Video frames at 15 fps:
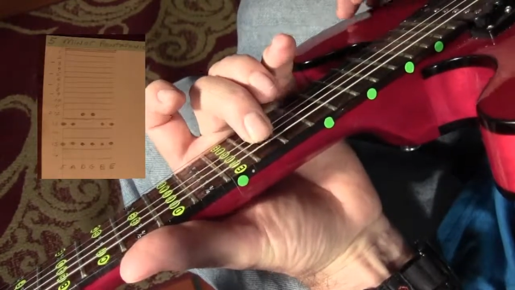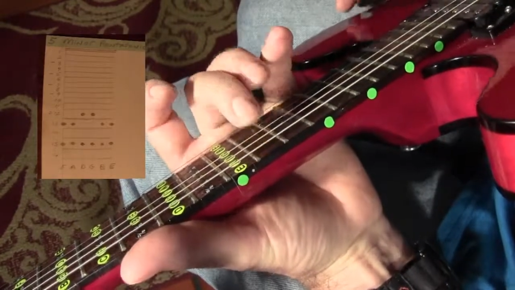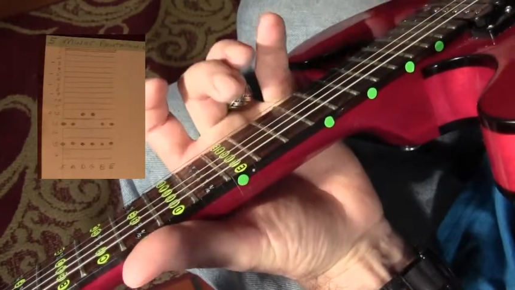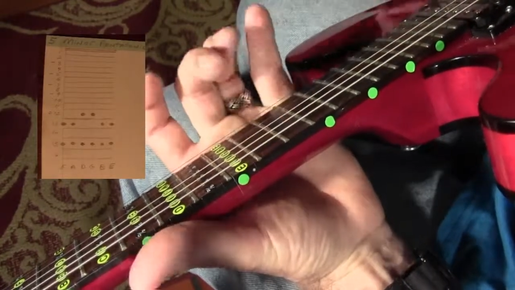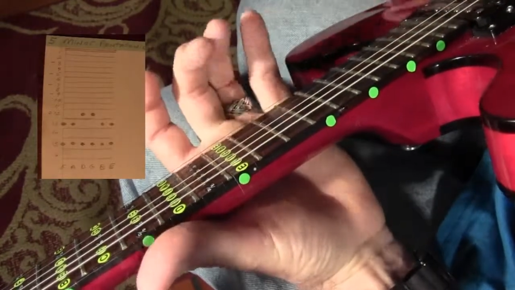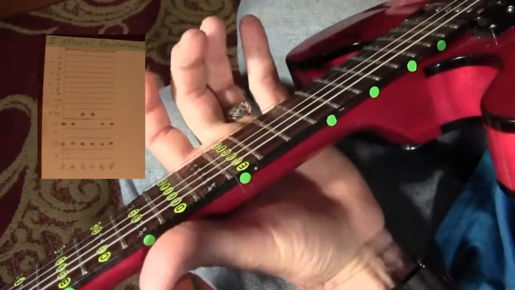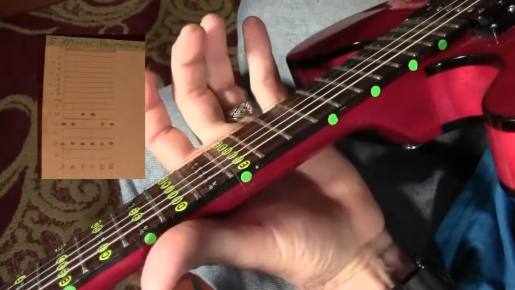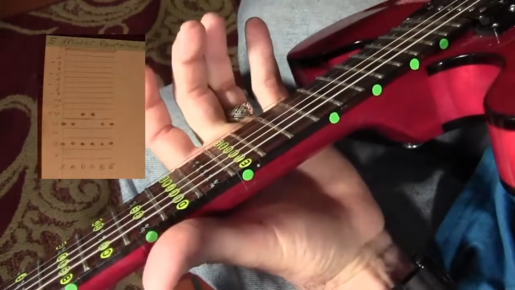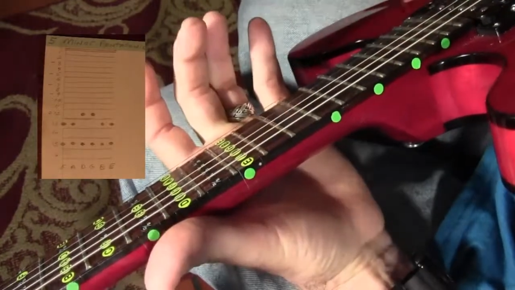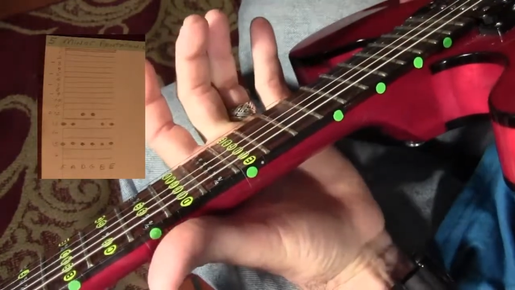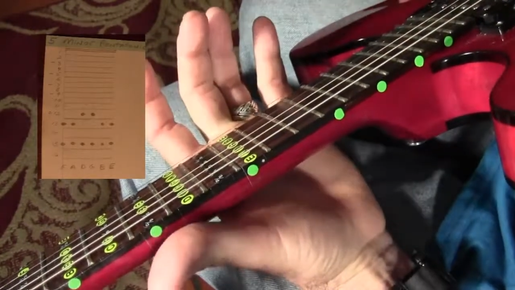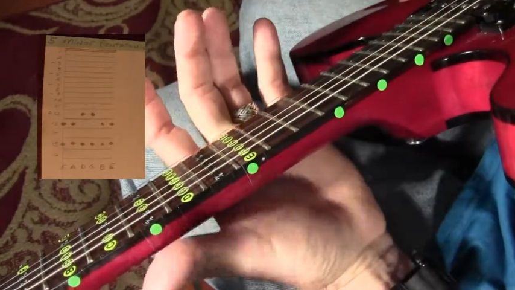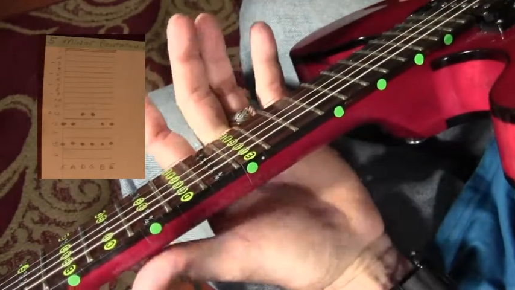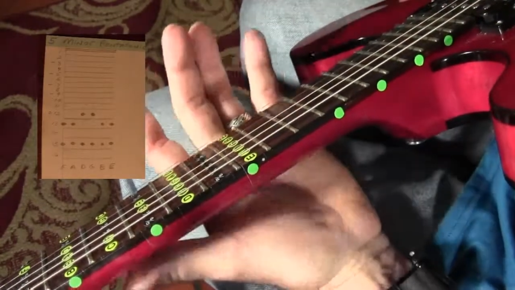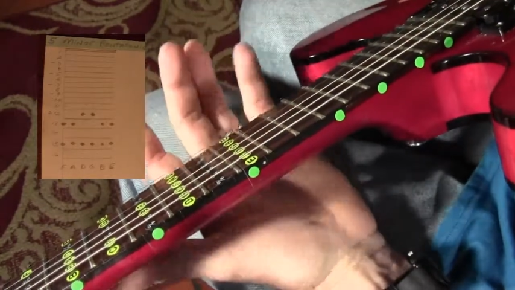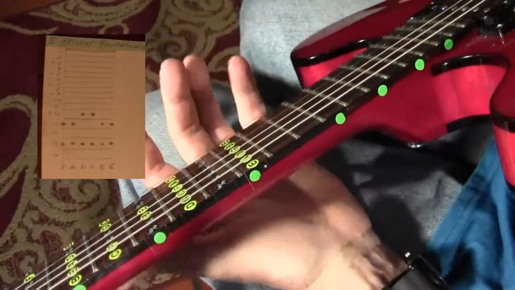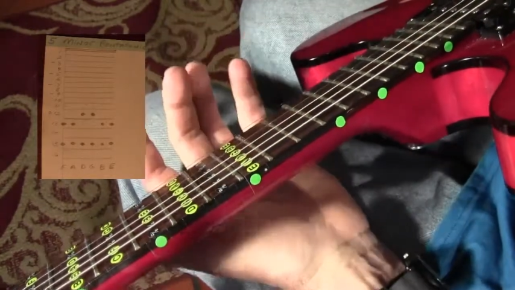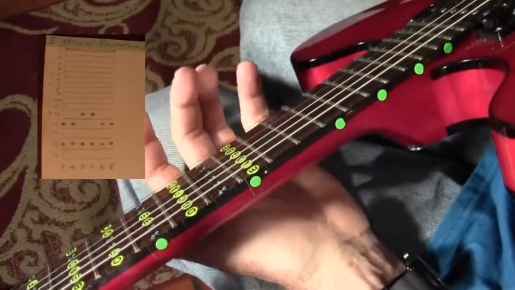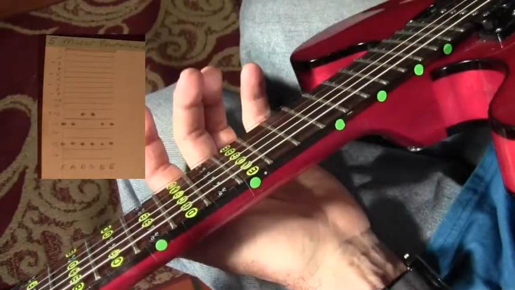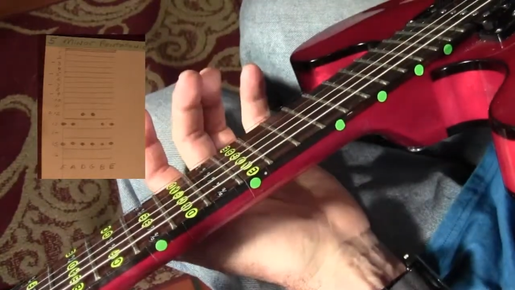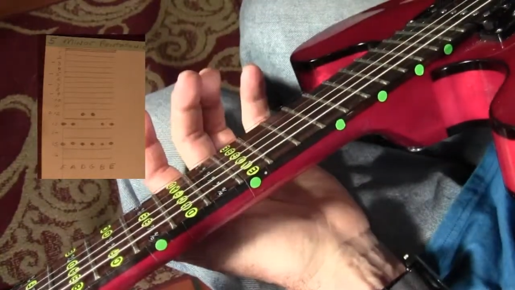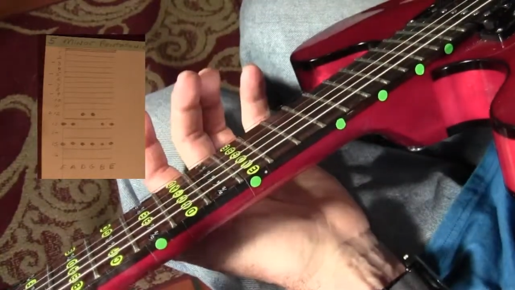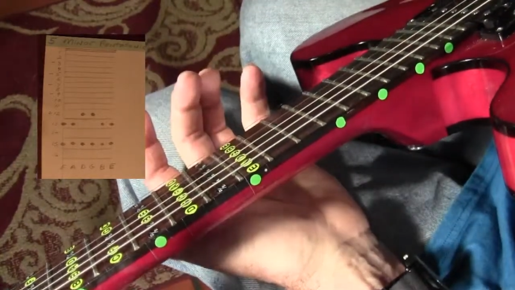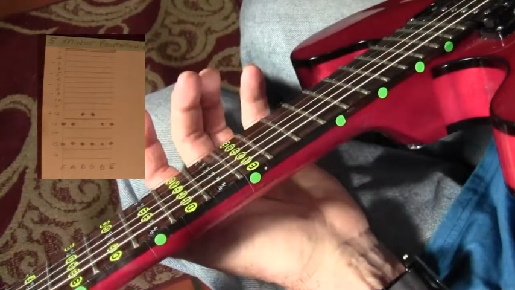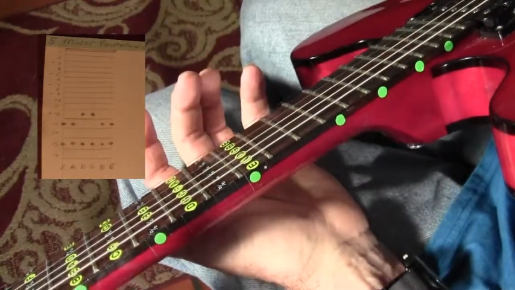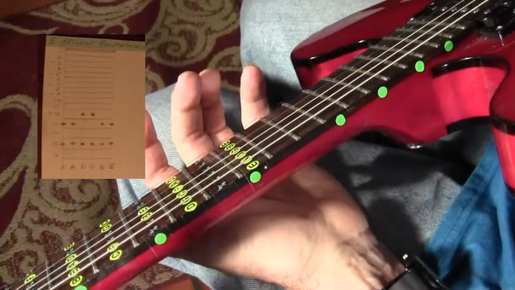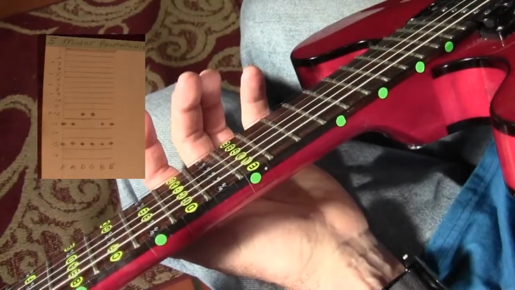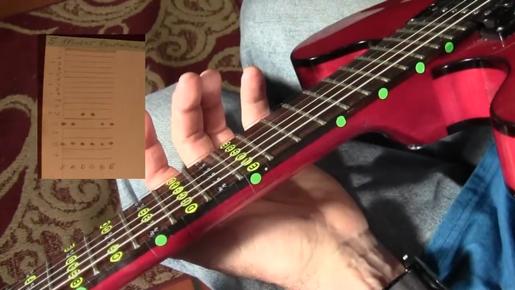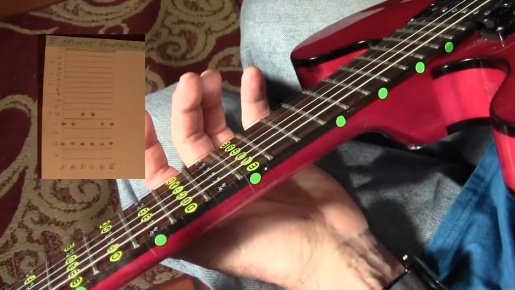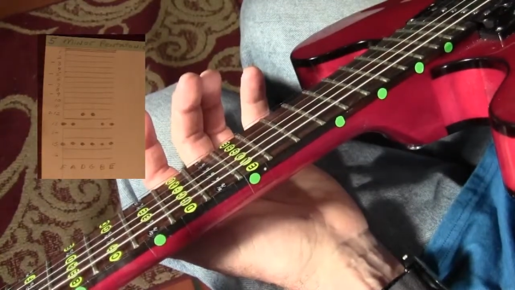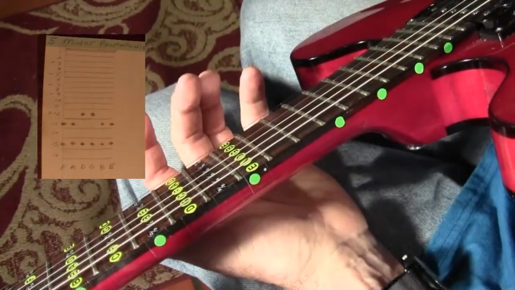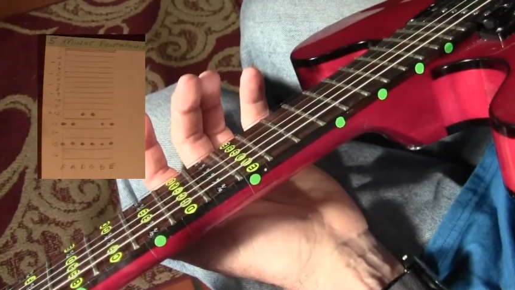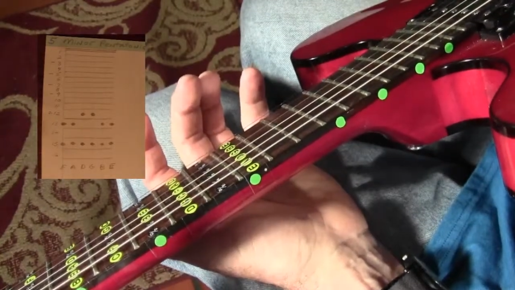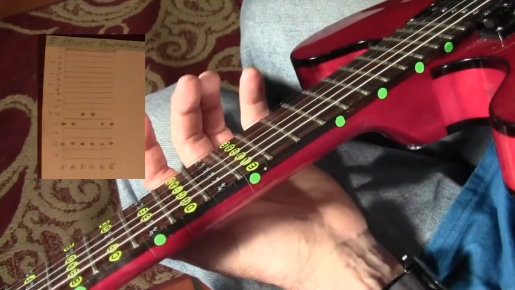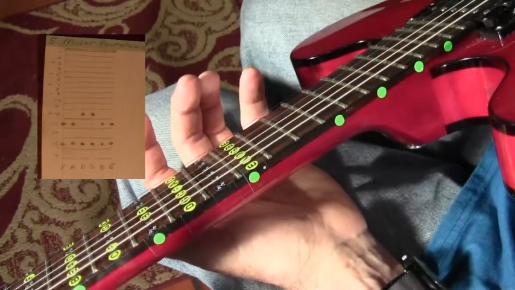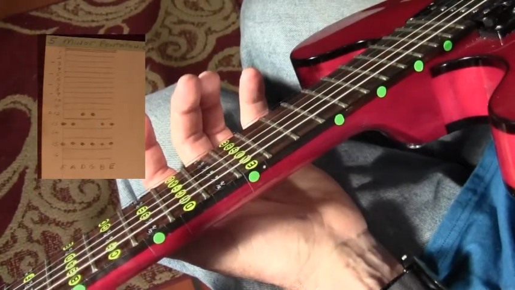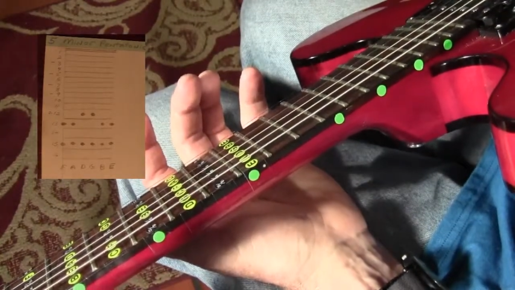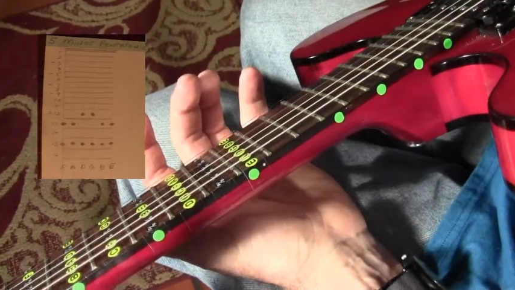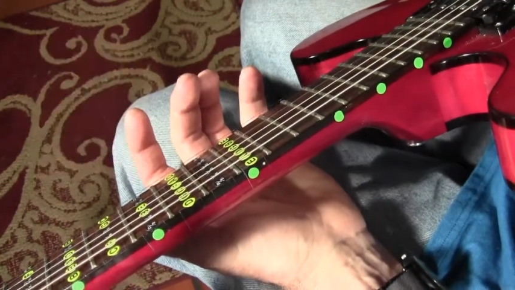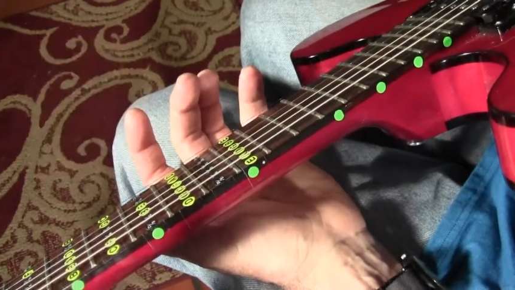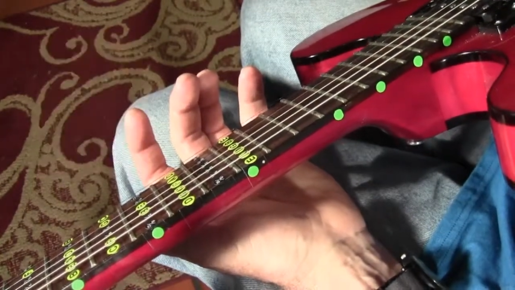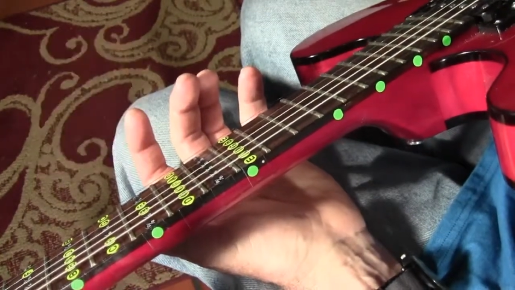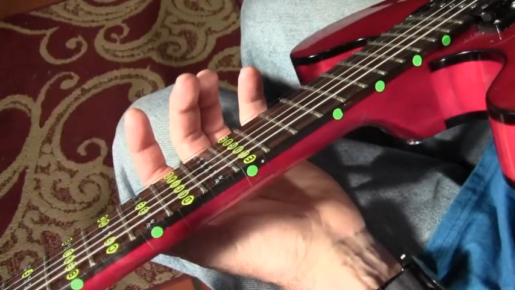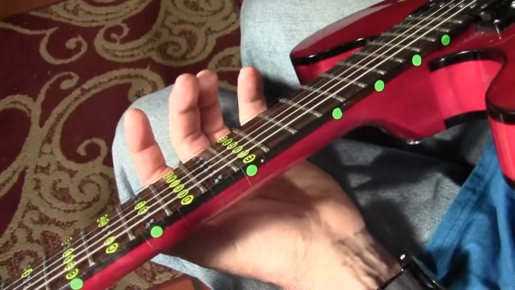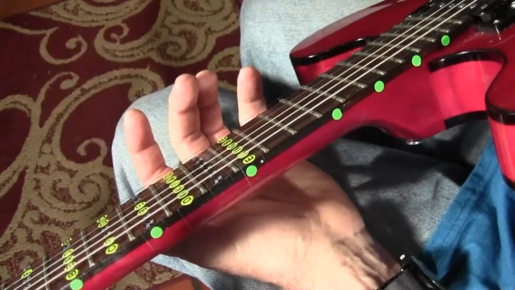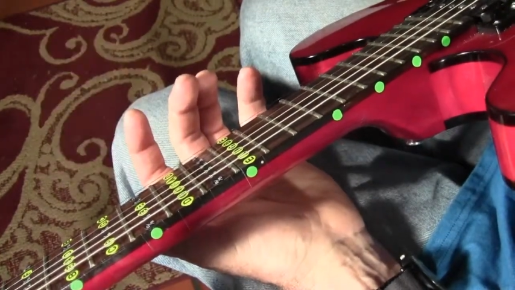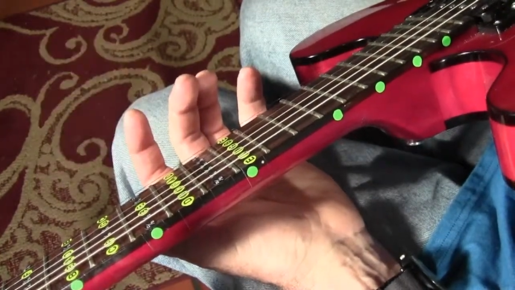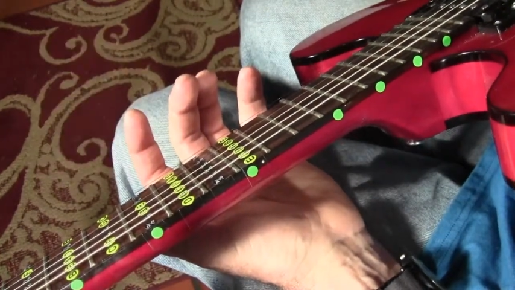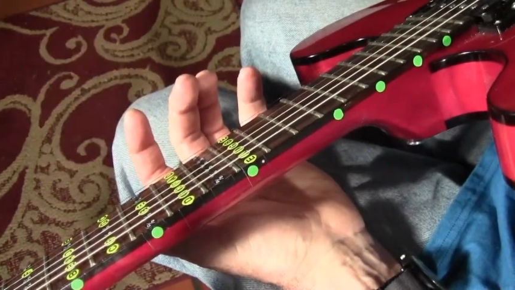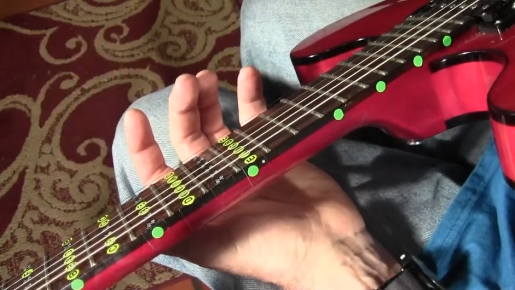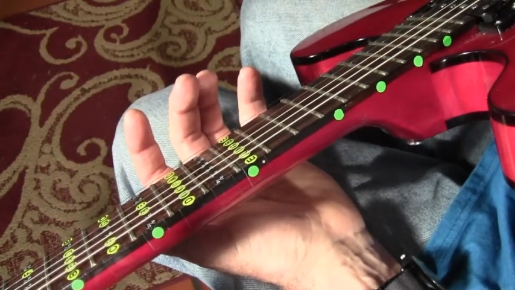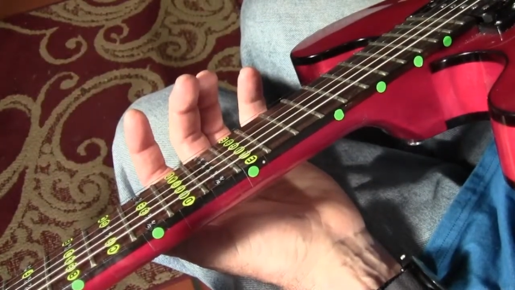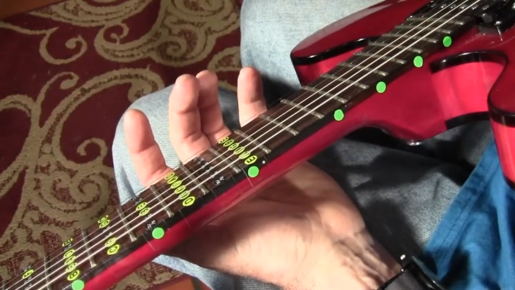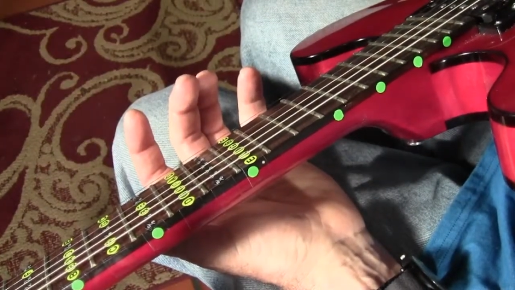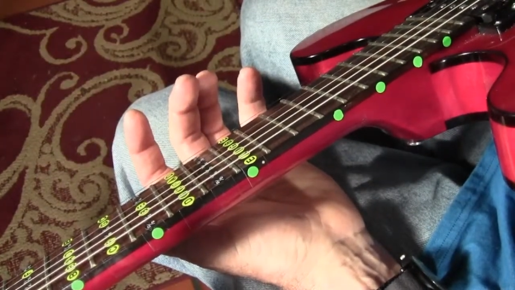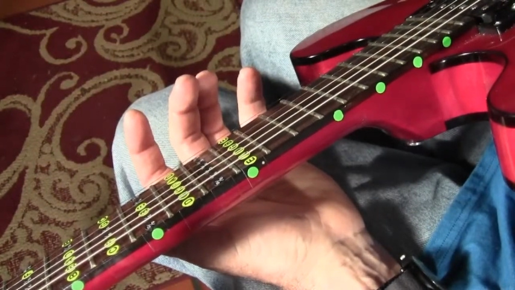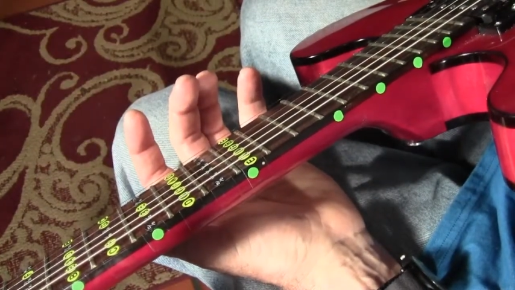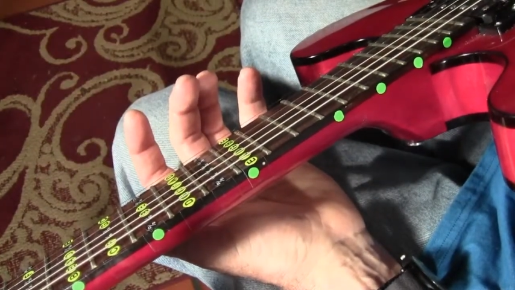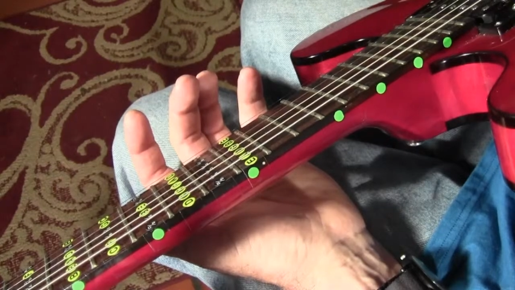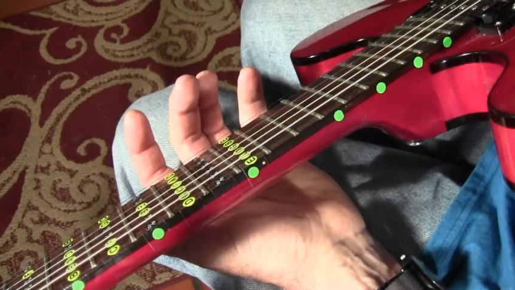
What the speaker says: Nobody's mouth can be seen.